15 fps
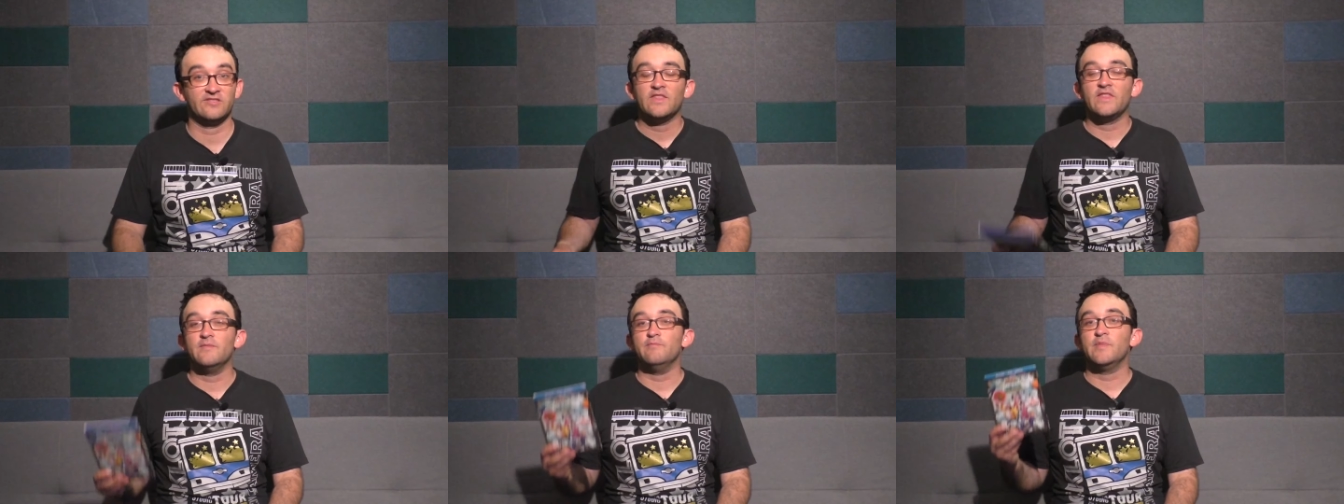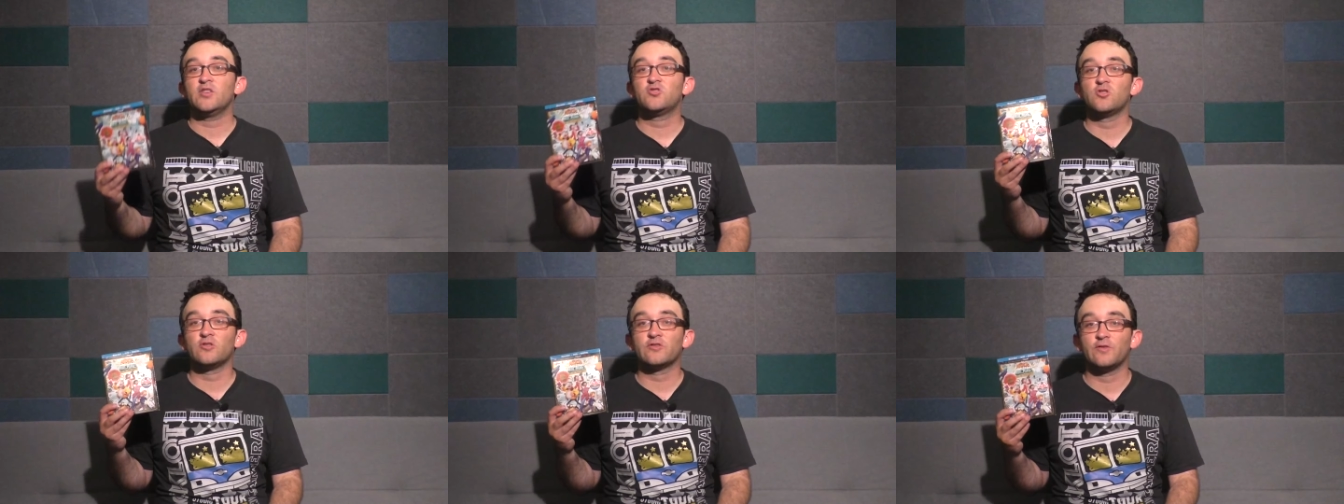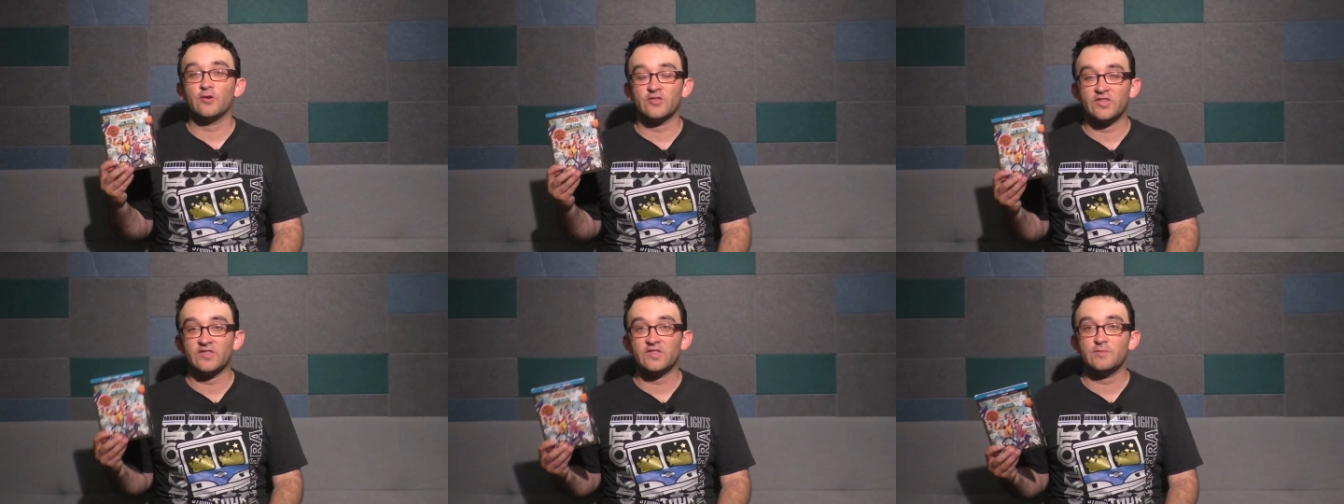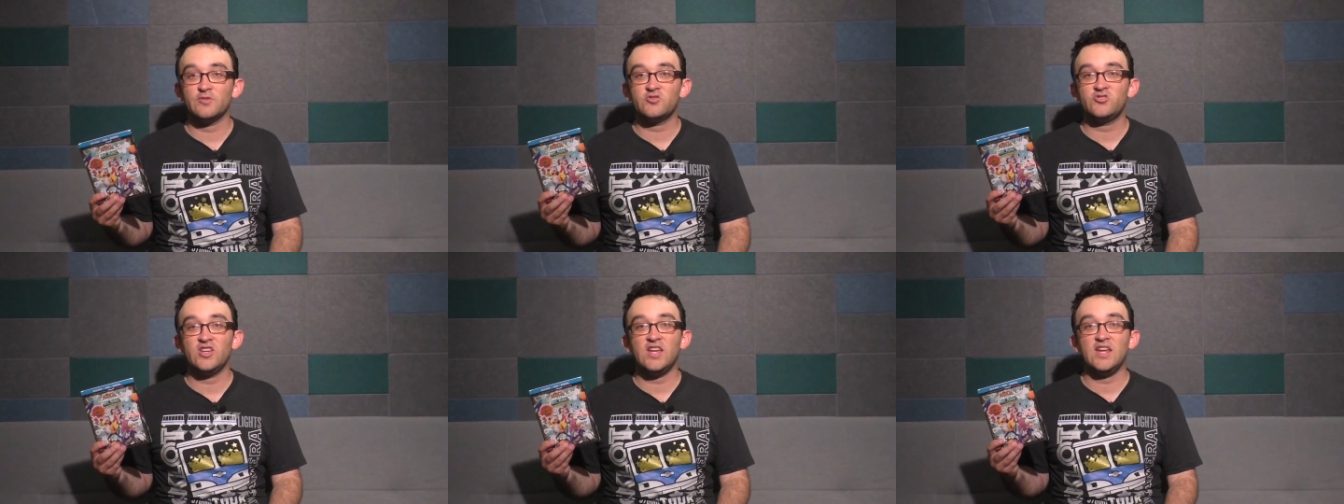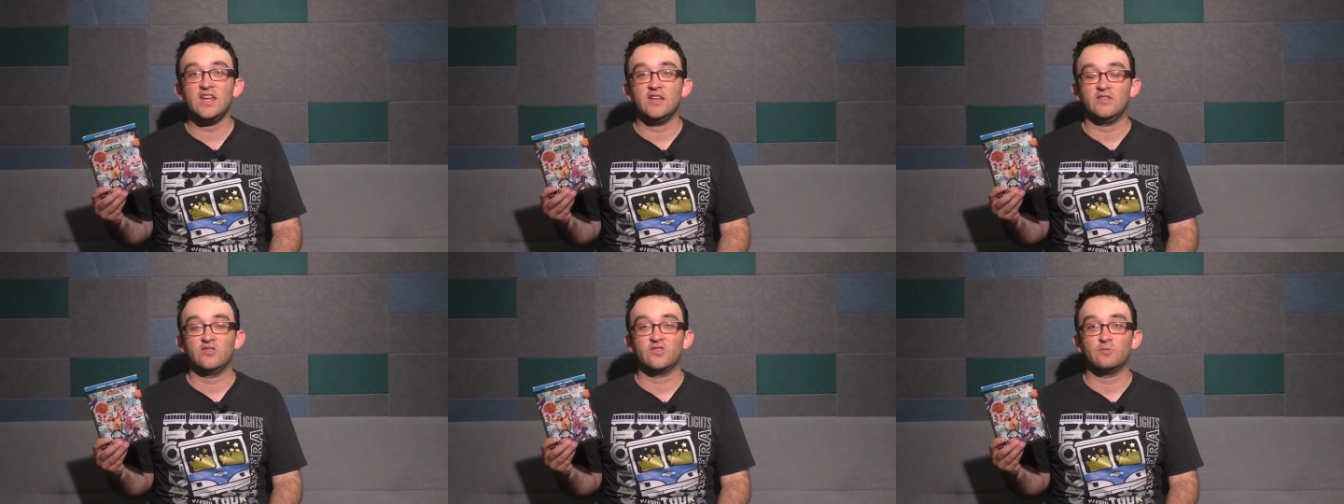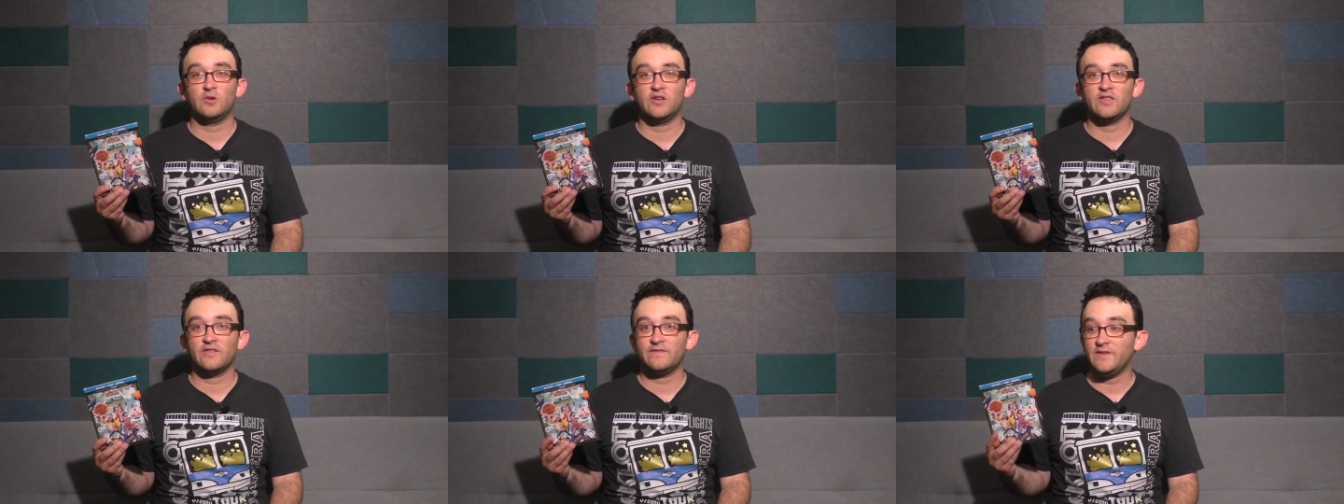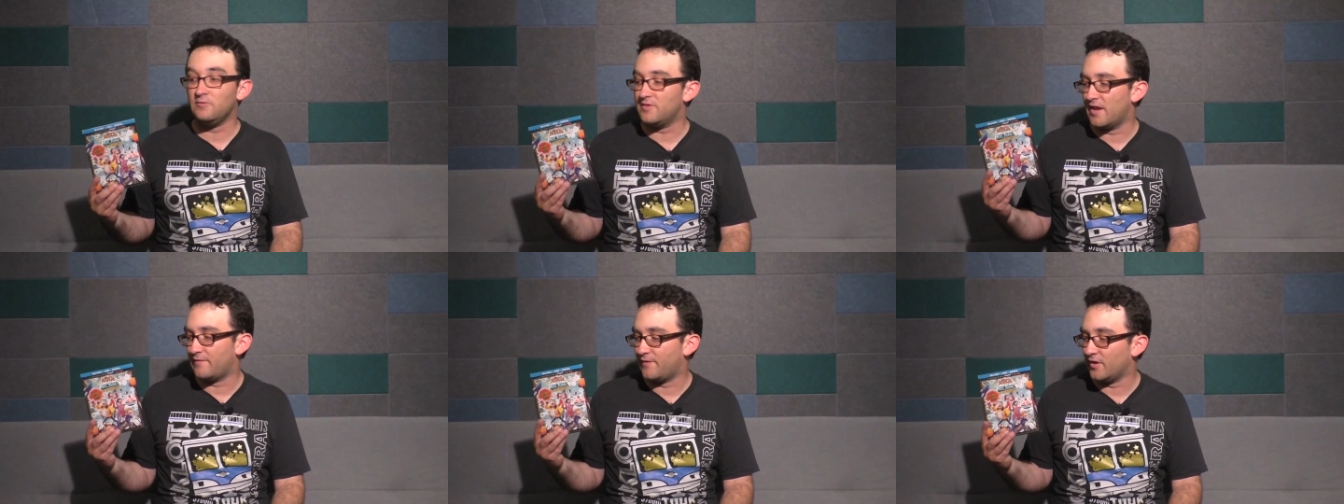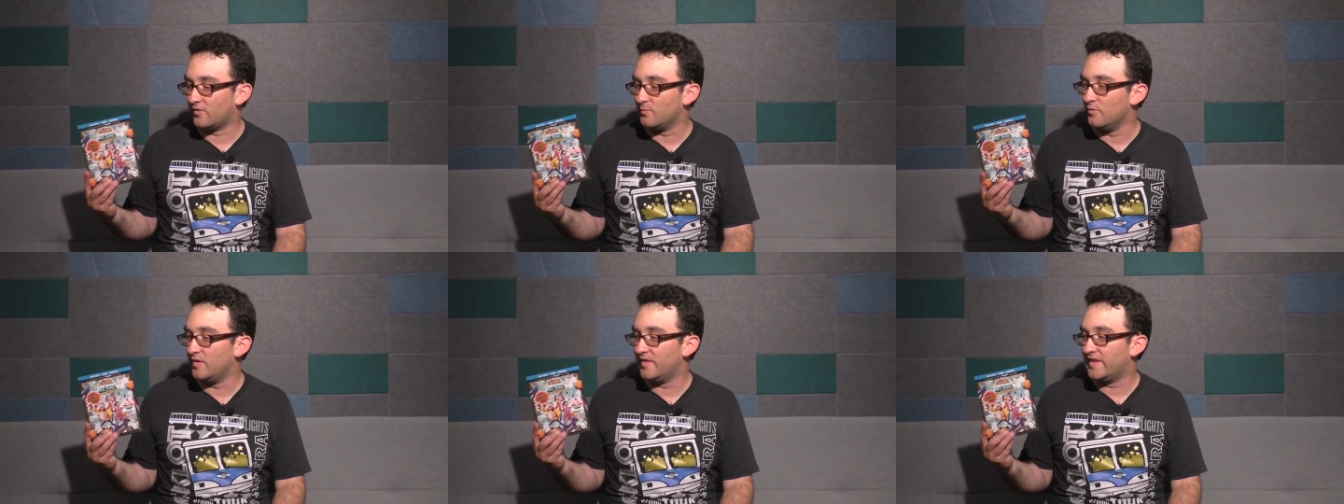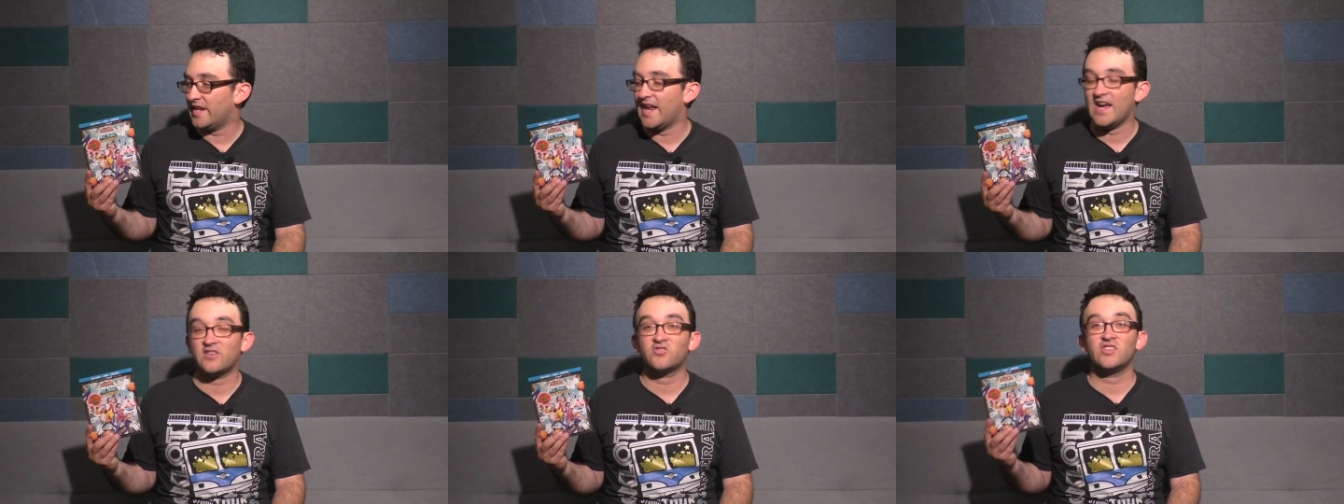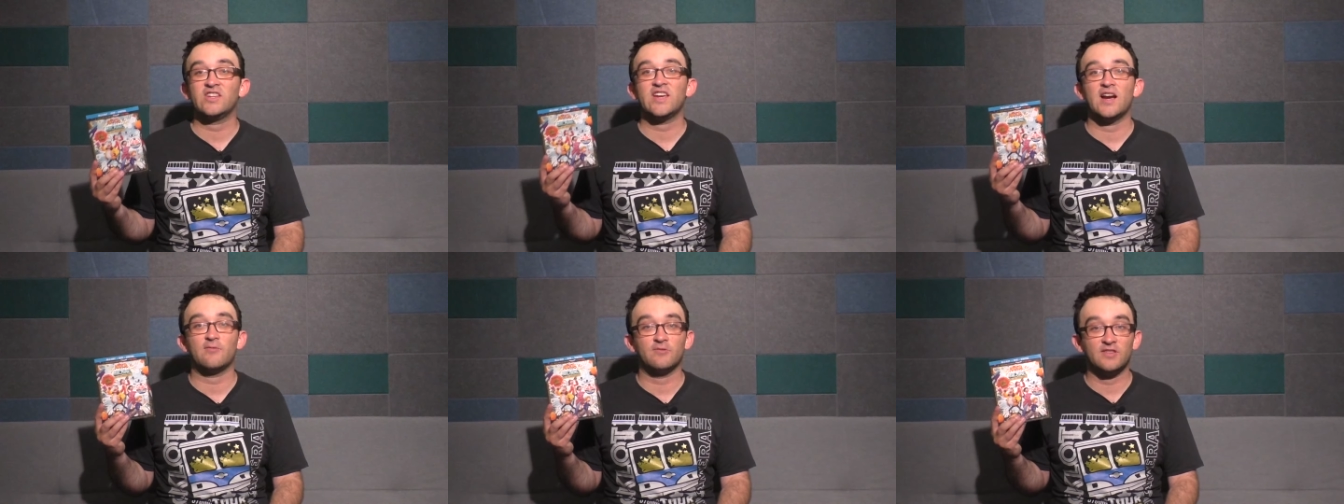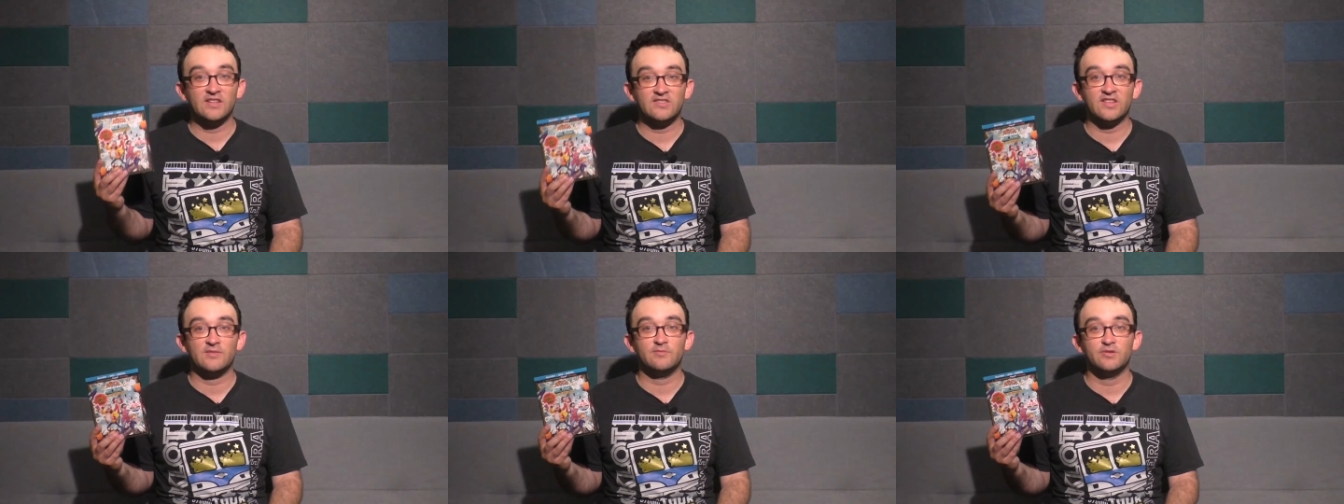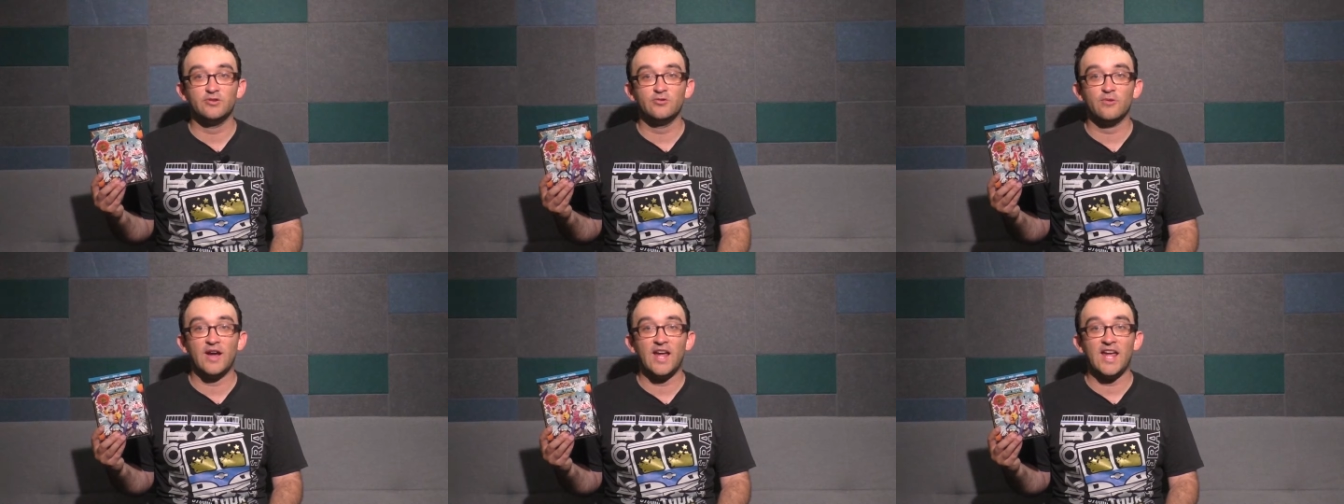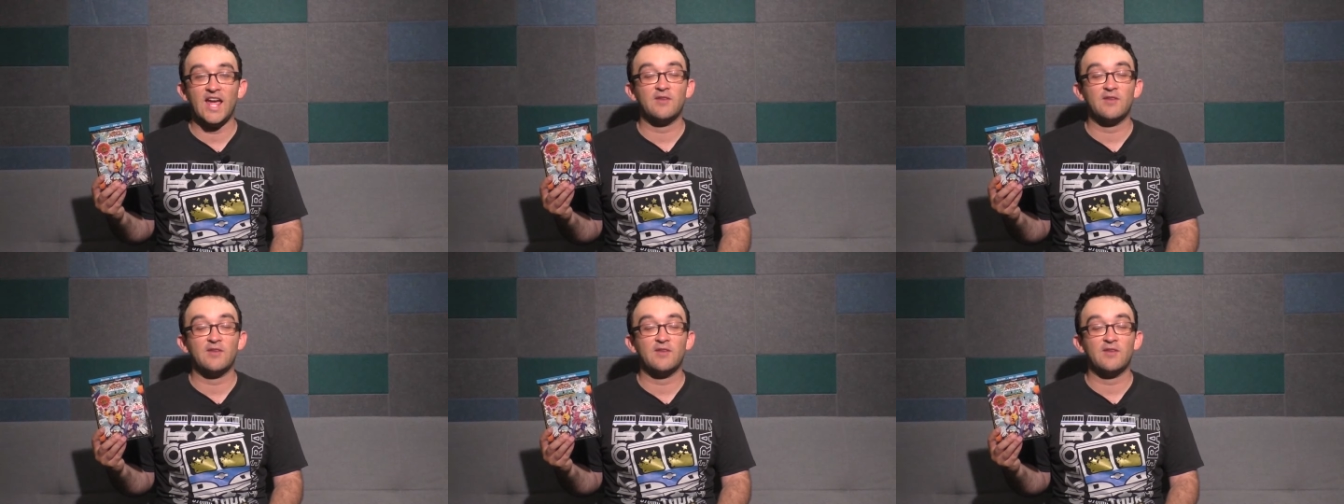The Mitchells versus the Machines, one of the few Netflix movies that actually got released on Blu-ray,